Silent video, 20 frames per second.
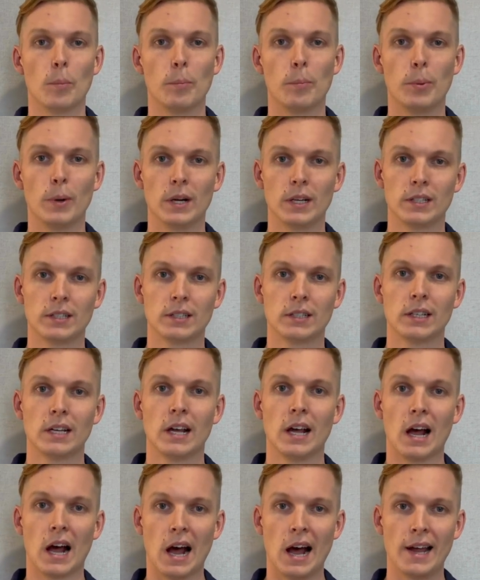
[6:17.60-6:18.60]
But
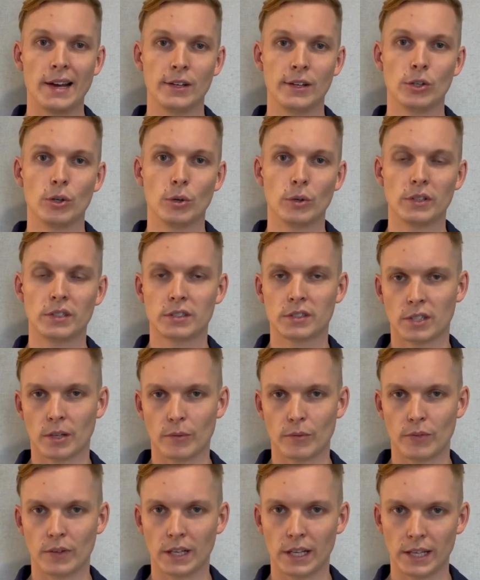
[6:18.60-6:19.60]
I noticed
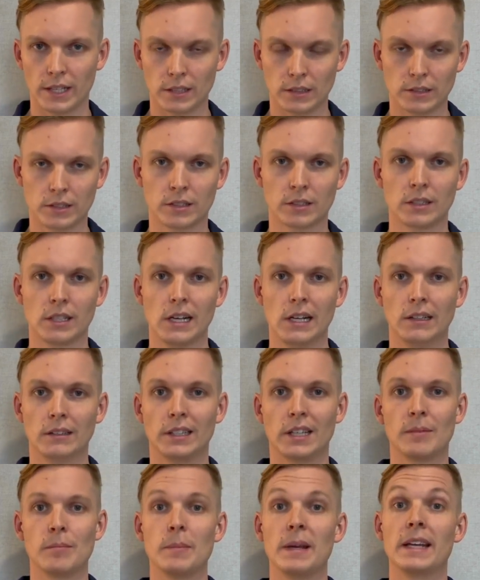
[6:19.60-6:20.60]
something else
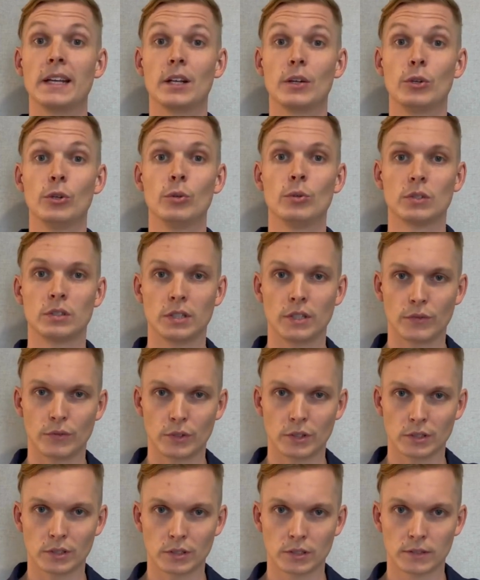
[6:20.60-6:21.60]
that made a huge
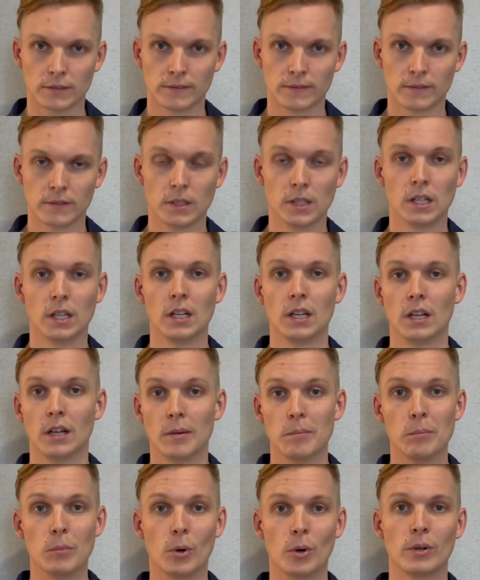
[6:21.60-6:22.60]
difference.
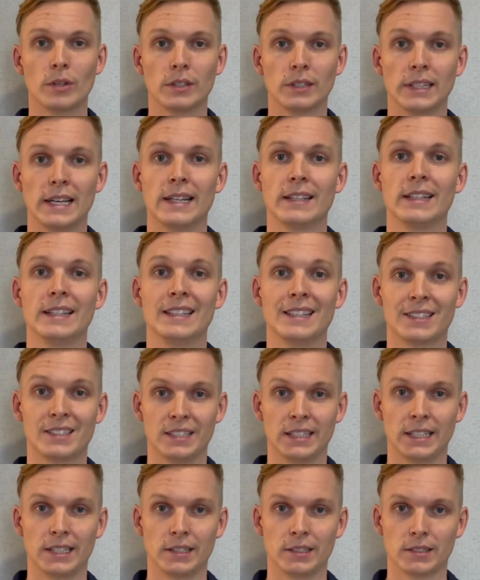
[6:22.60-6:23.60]
More on that in a
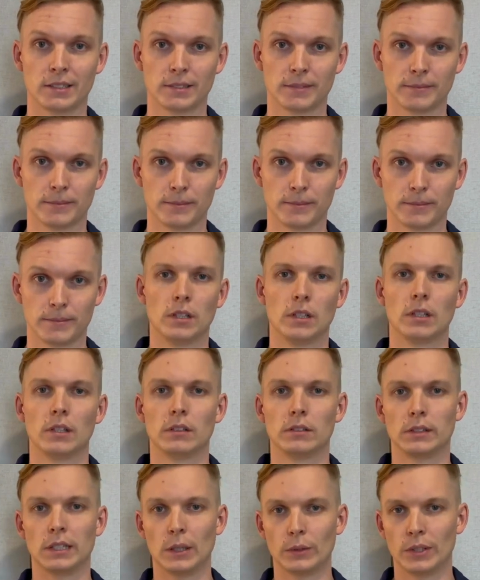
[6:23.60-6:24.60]
second.
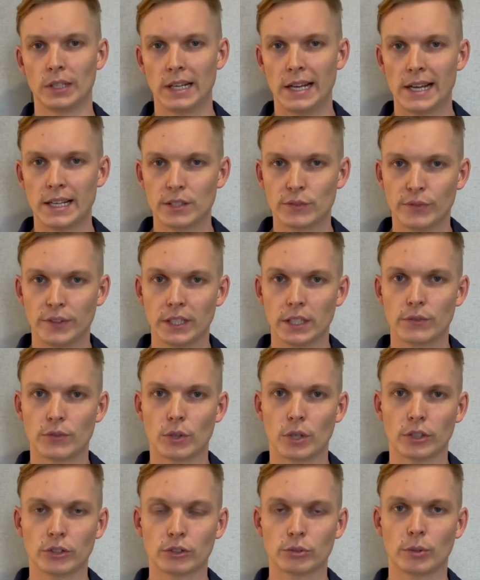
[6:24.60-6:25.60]
Now, the last thing for
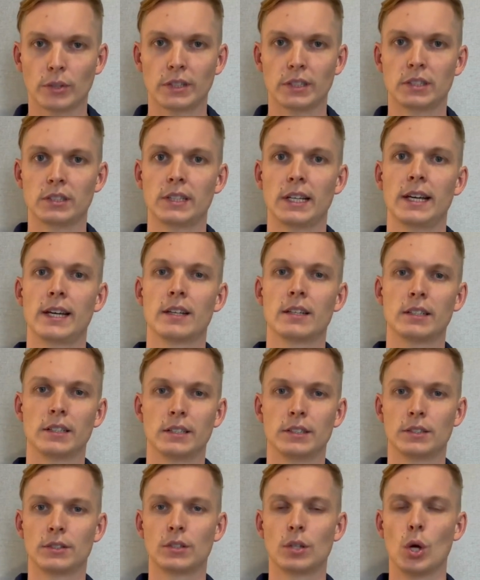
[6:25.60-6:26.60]
us to understand
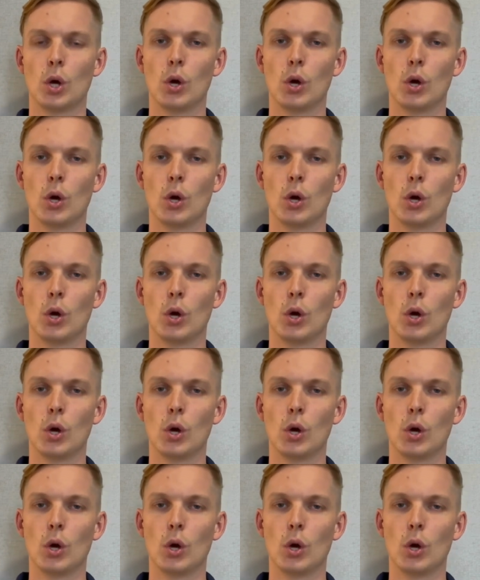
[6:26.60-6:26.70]
is